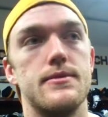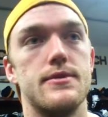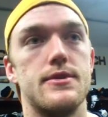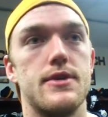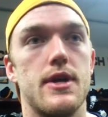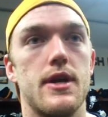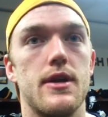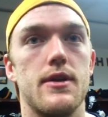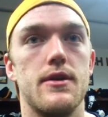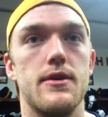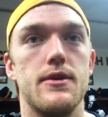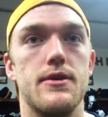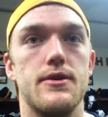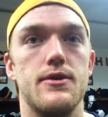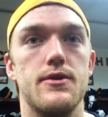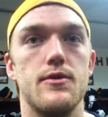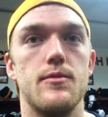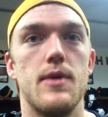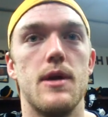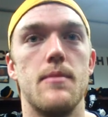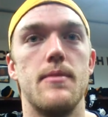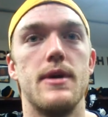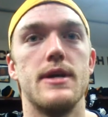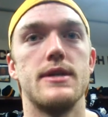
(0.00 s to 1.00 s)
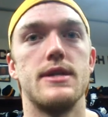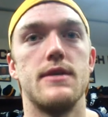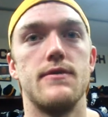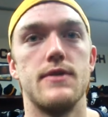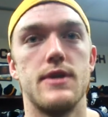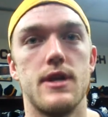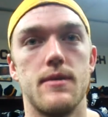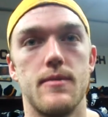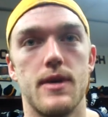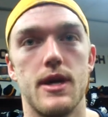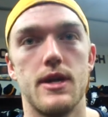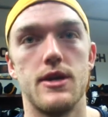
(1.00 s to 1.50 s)
trying to do my best
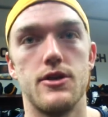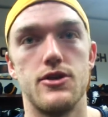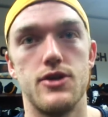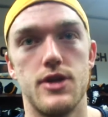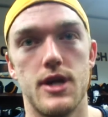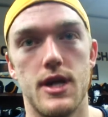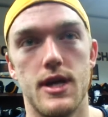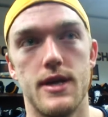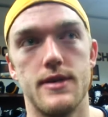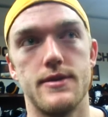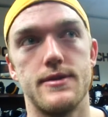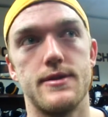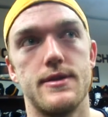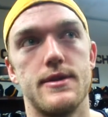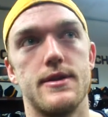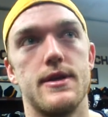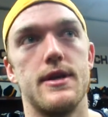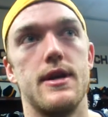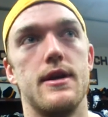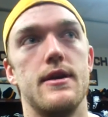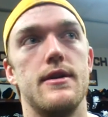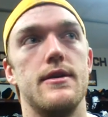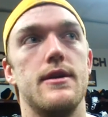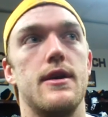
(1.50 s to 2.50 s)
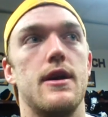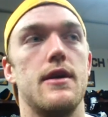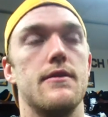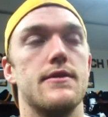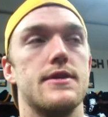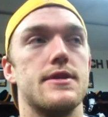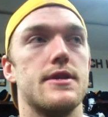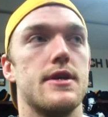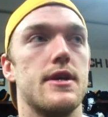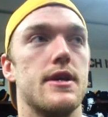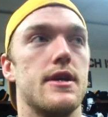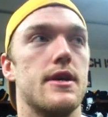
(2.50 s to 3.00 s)
every time I get a chance. Uh,
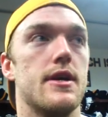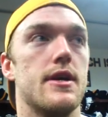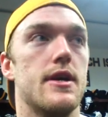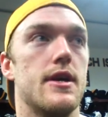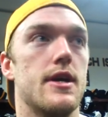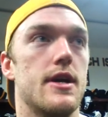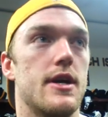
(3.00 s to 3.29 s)
obviously,